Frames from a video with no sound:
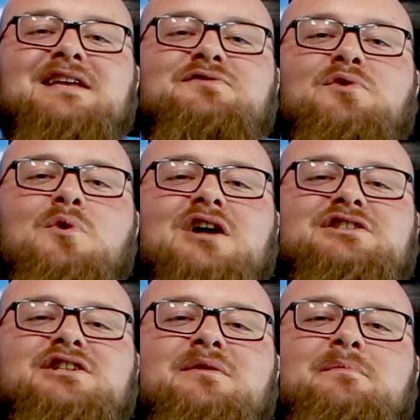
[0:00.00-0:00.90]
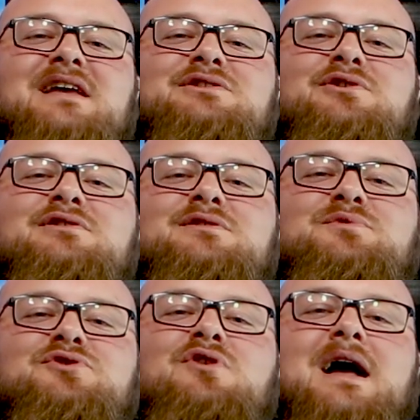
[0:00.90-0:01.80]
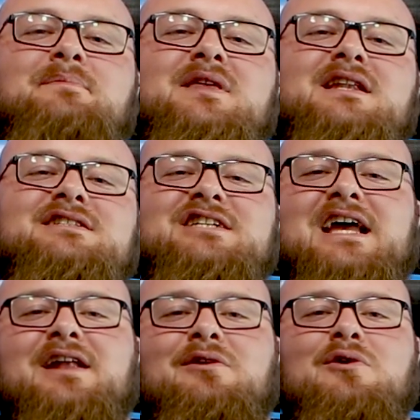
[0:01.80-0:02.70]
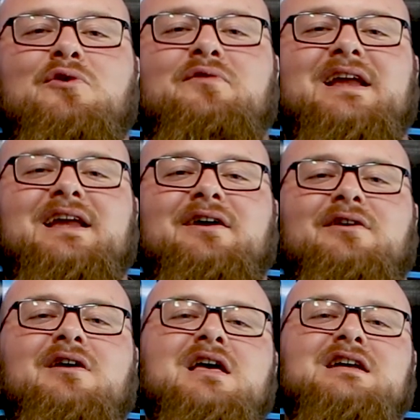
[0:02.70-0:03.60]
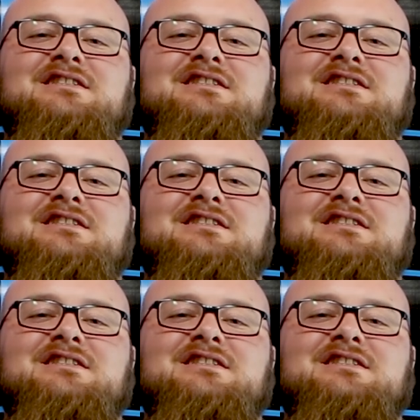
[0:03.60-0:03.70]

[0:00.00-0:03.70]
Thanks for watching. Make sure you subscribe to the channel over here.